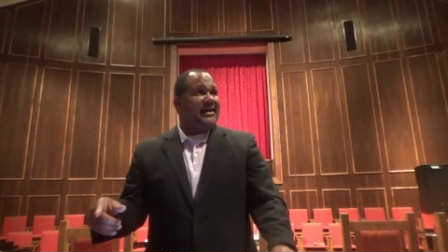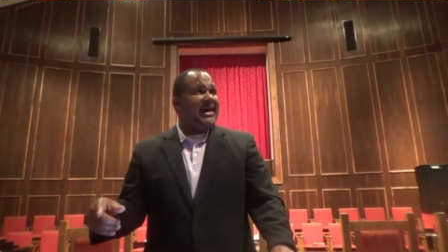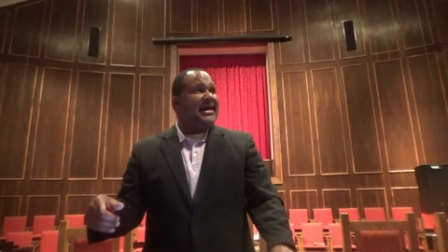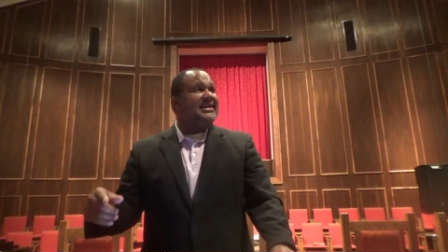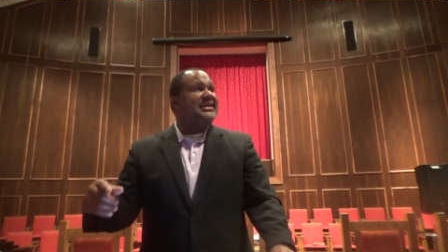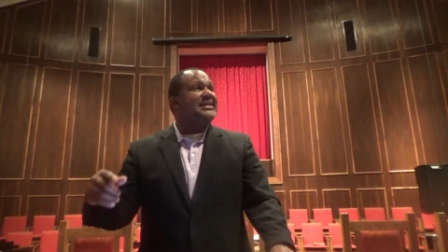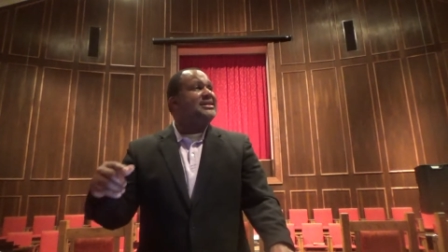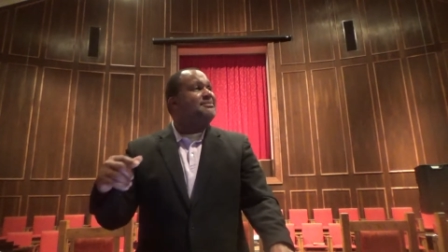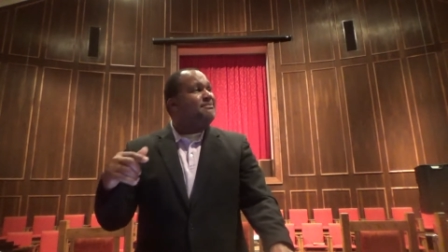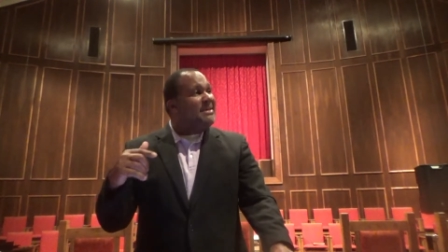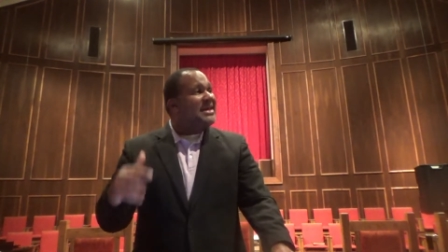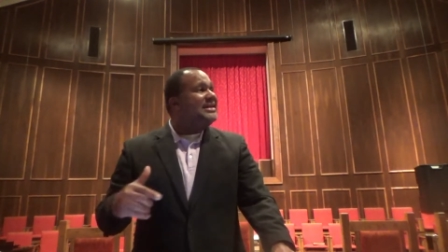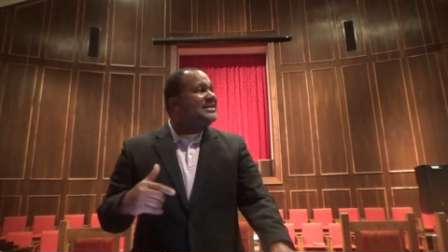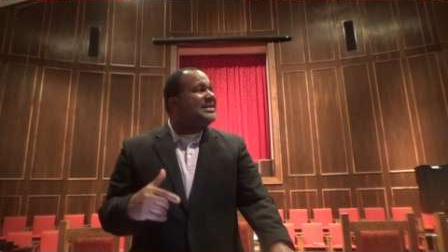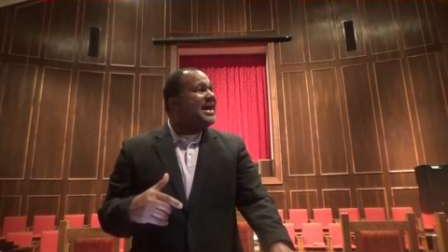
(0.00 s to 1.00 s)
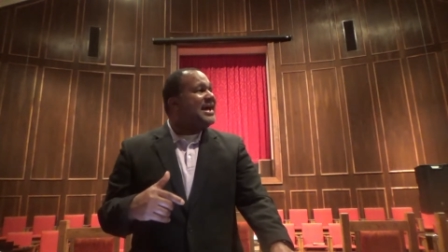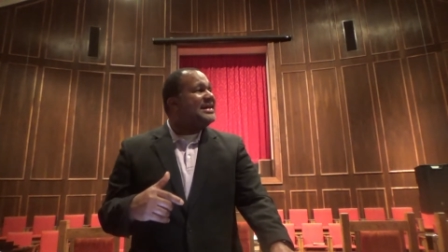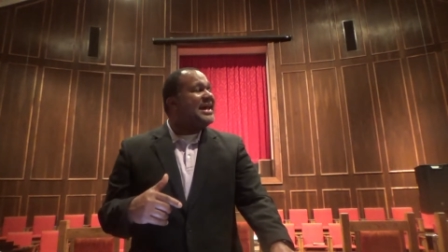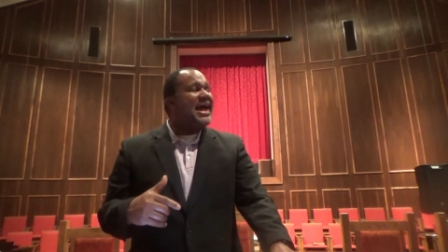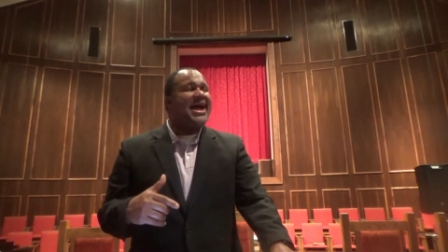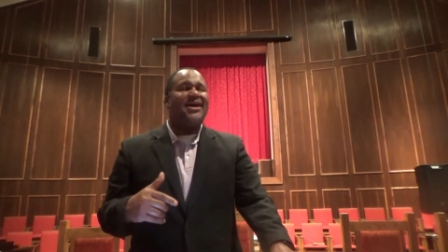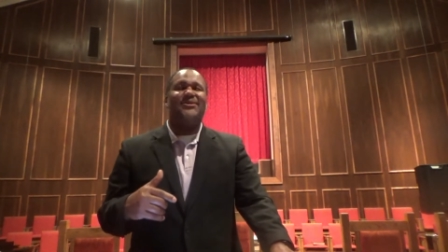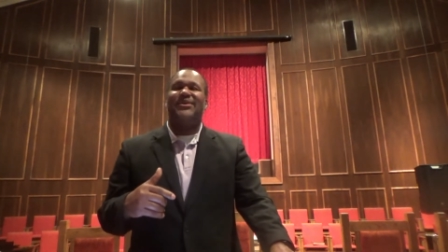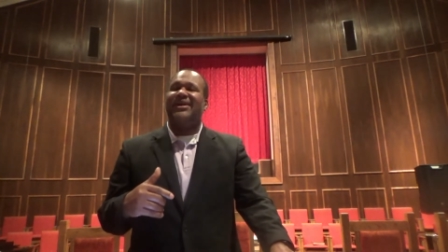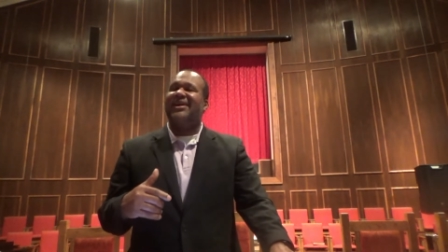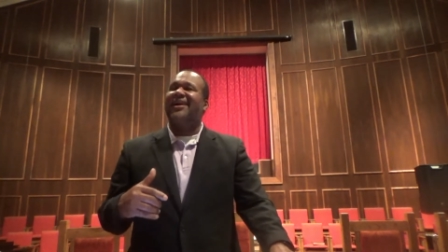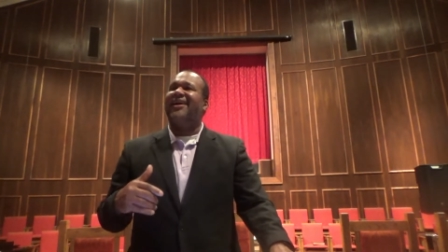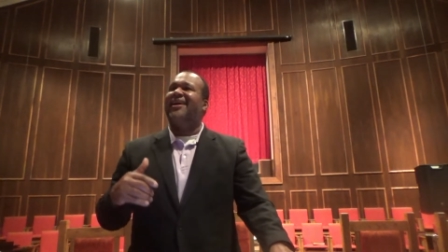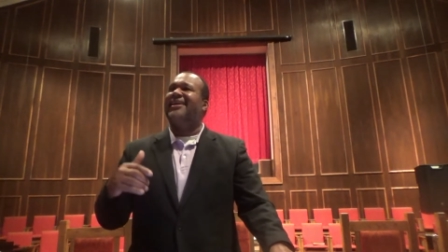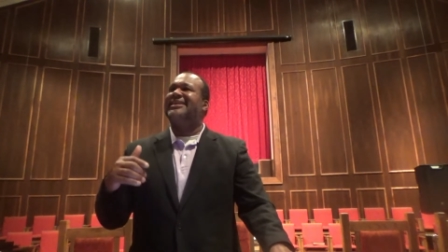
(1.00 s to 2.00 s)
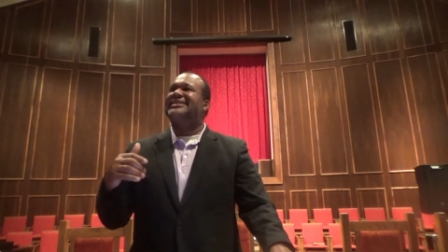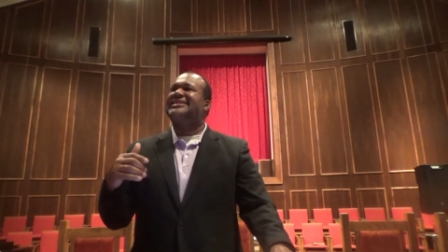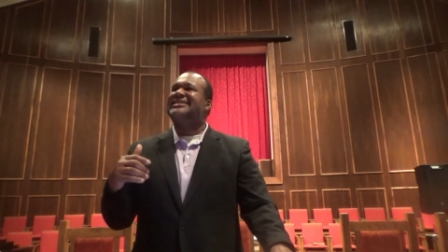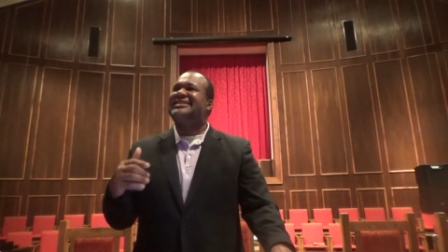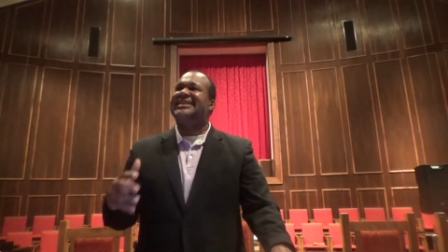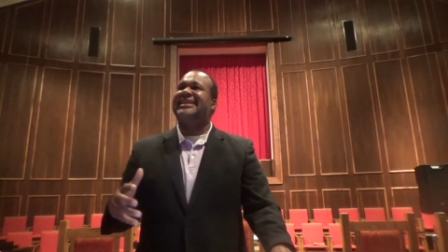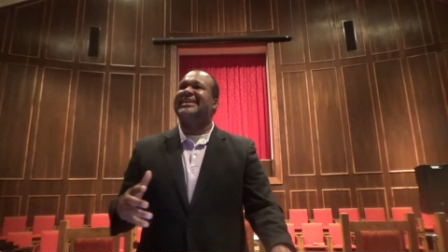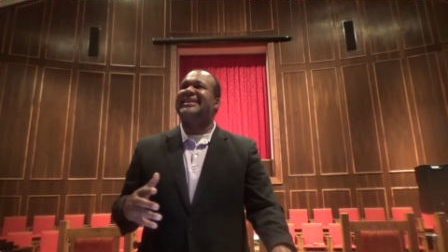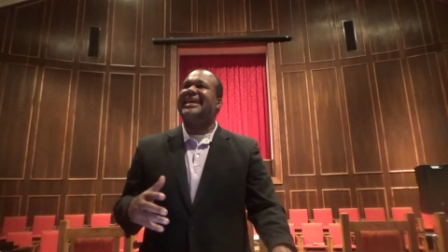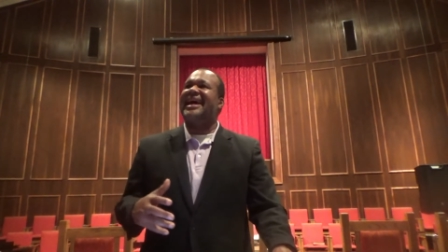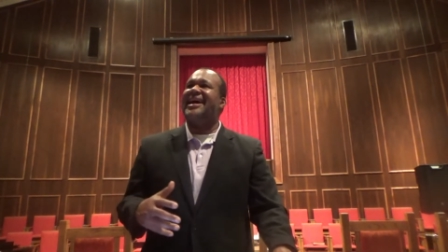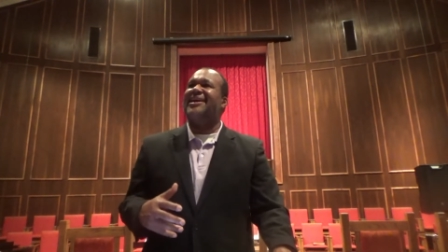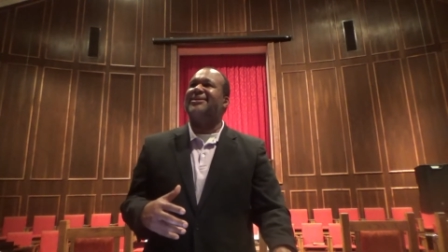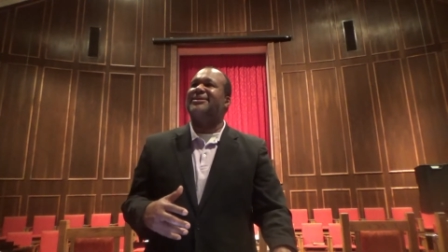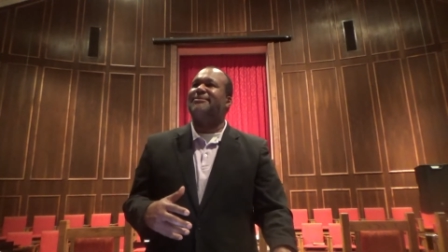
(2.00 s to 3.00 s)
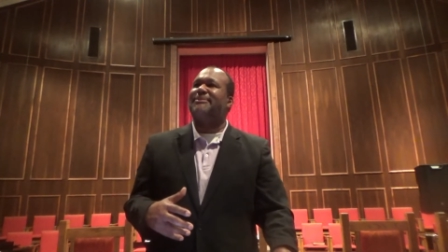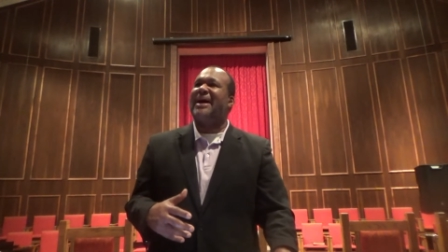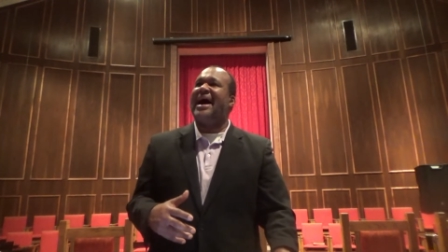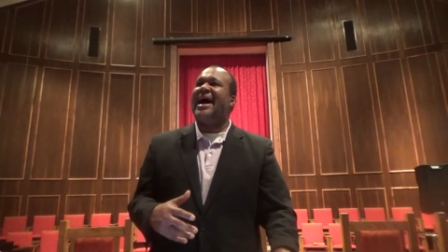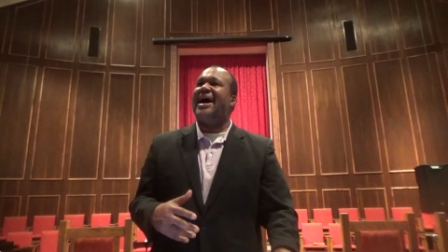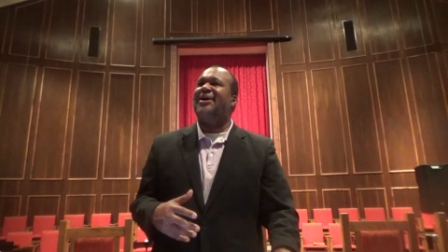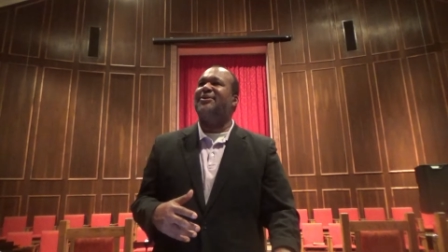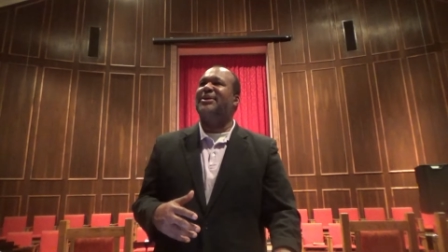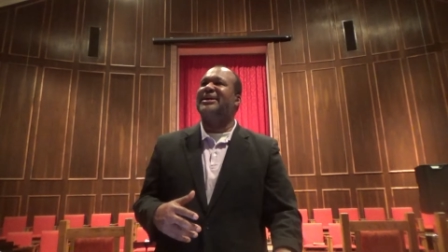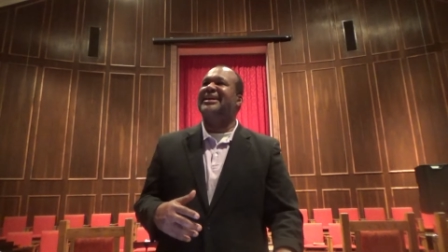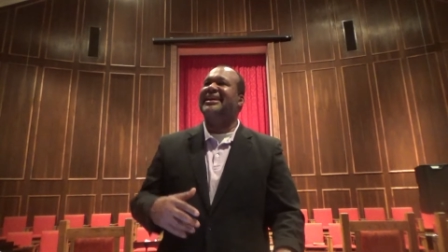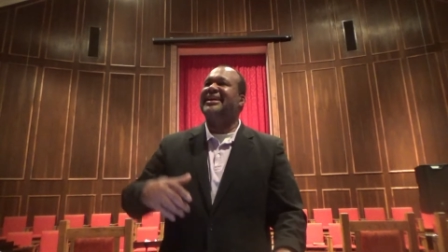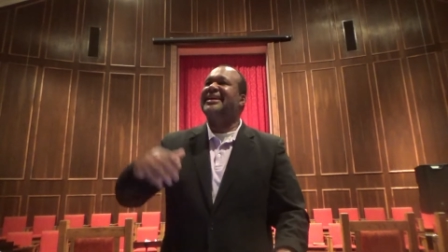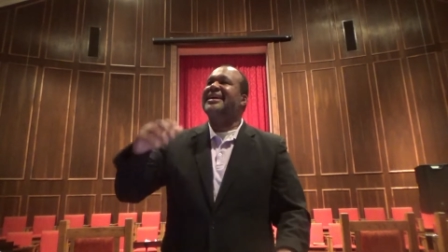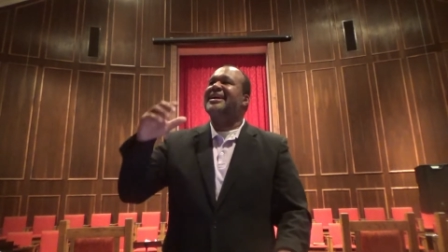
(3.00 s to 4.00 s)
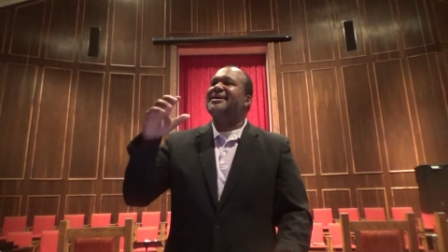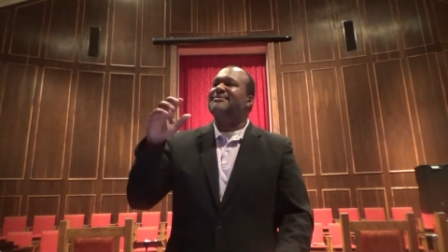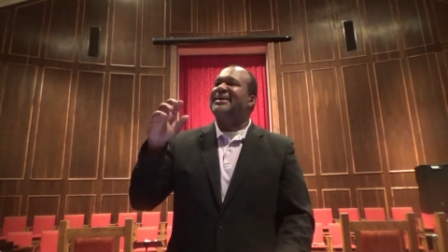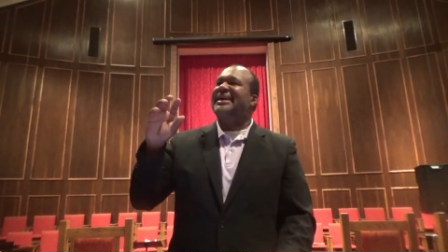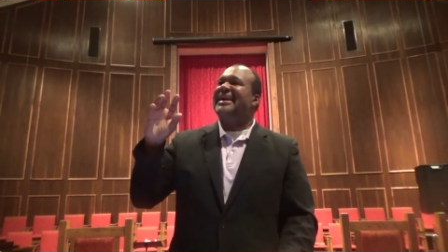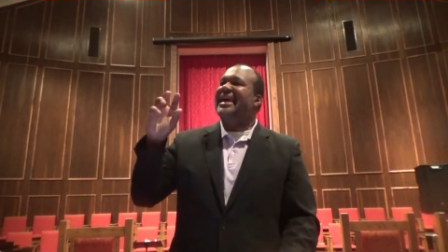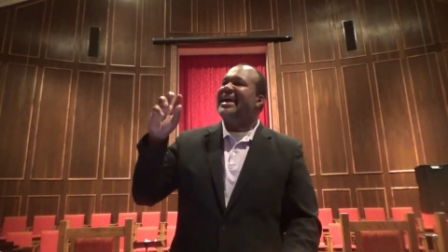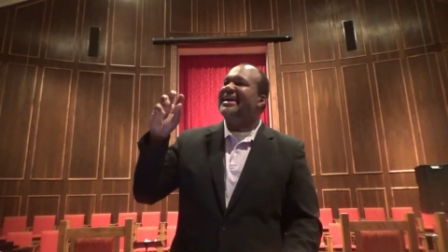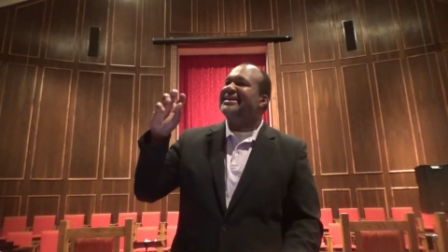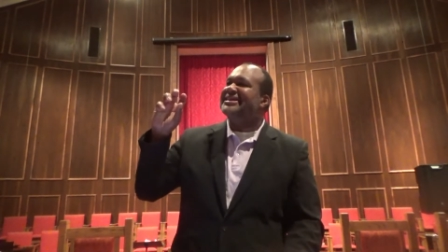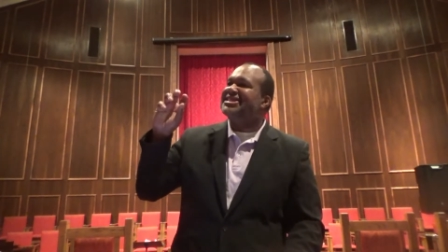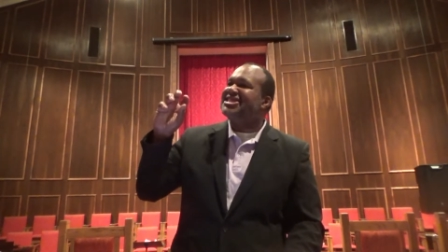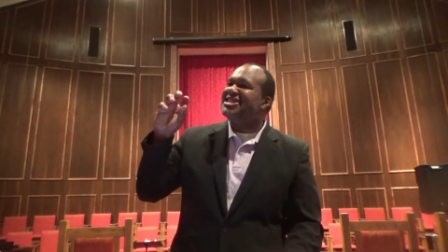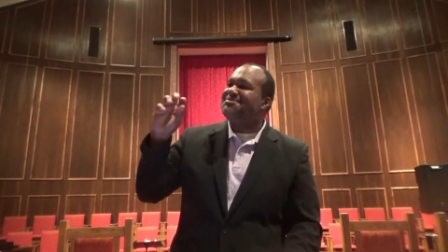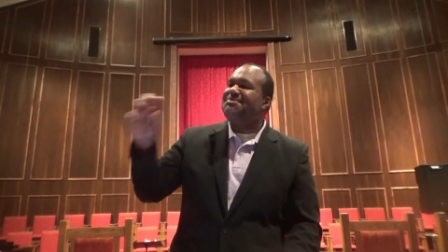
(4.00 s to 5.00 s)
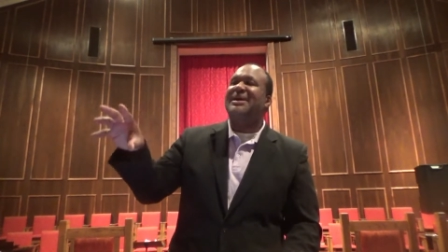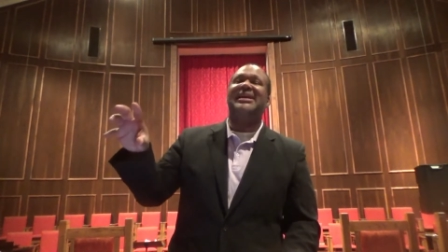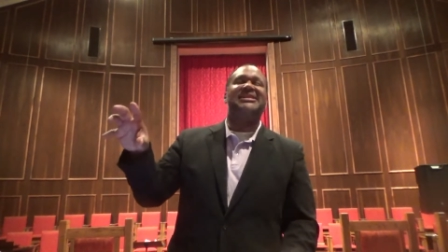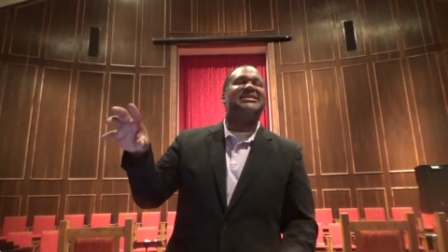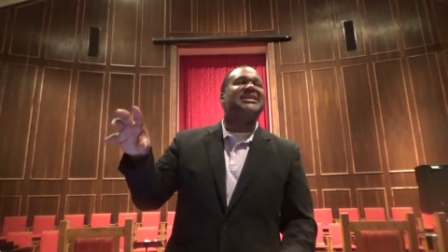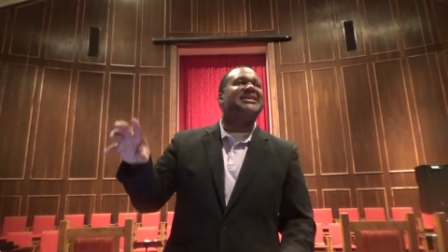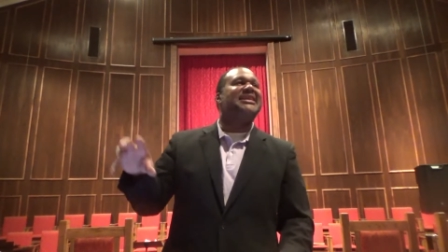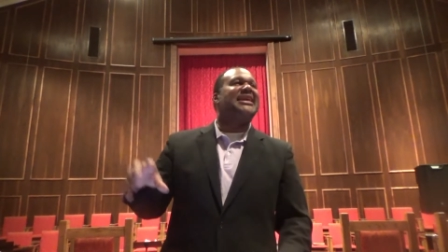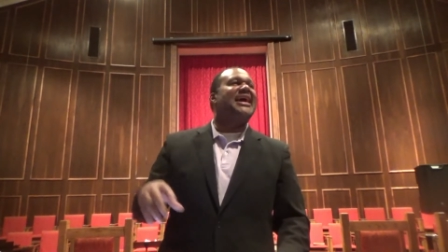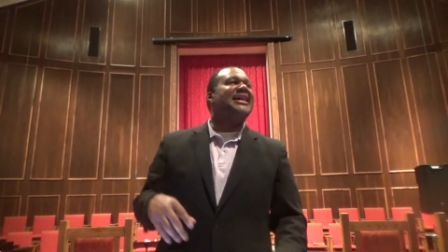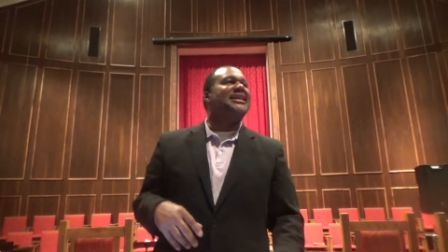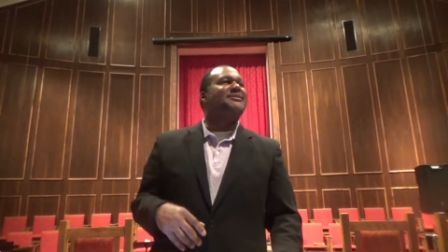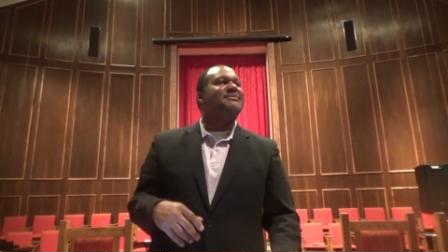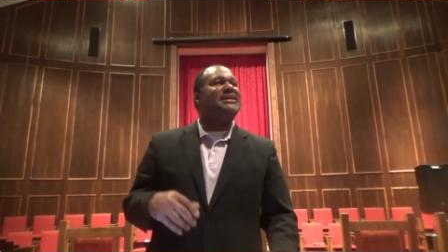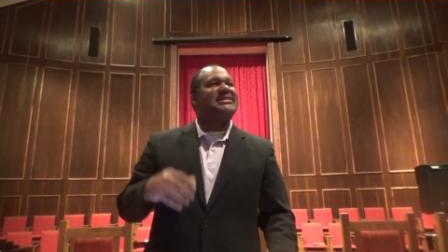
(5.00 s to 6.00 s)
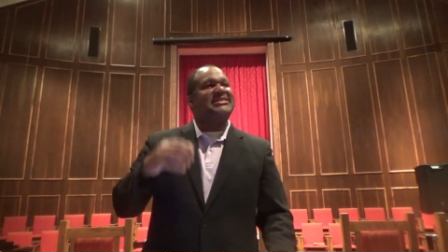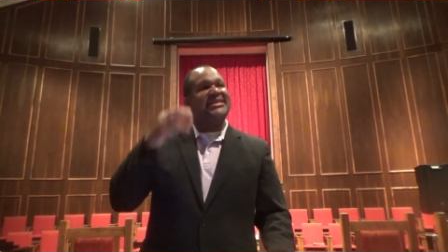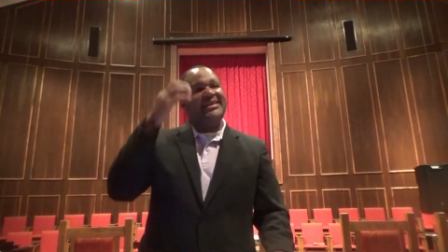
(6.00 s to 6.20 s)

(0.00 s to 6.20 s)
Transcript: And in the midnight hour, God sent down the power and he began to speak to the elements.